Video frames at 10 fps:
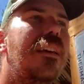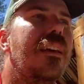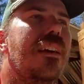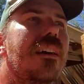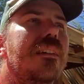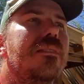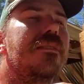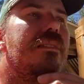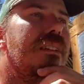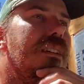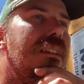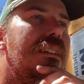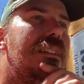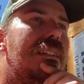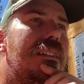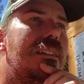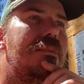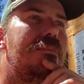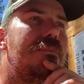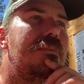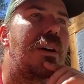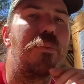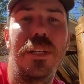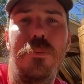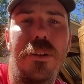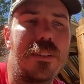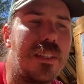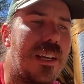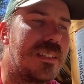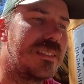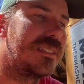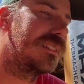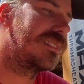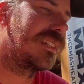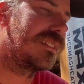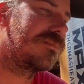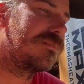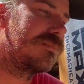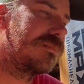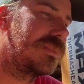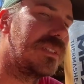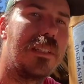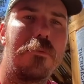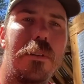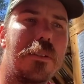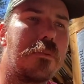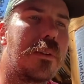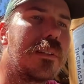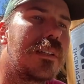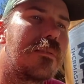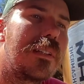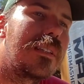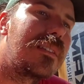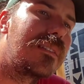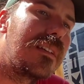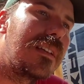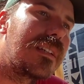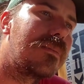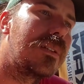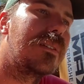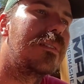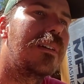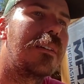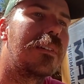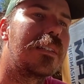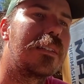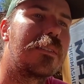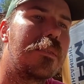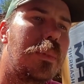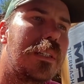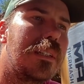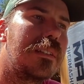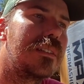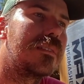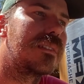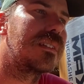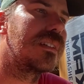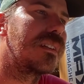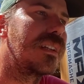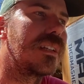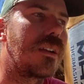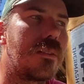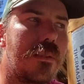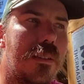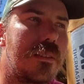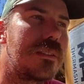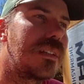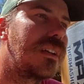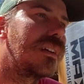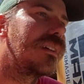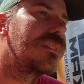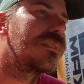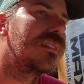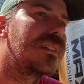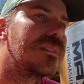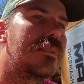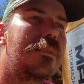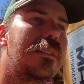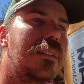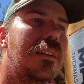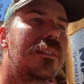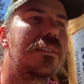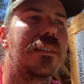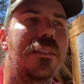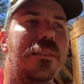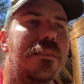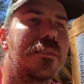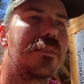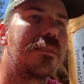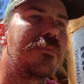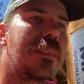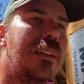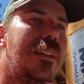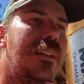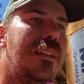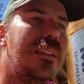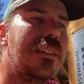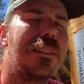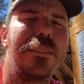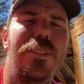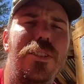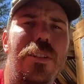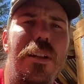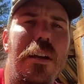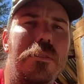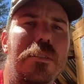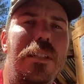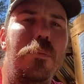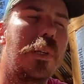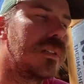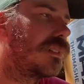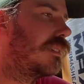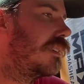And, you know, a big part of that is just like seeing what you're working with, seeing if you do have any other big issues in here, any corrosion or any loose connections, or it's just good housekeeping.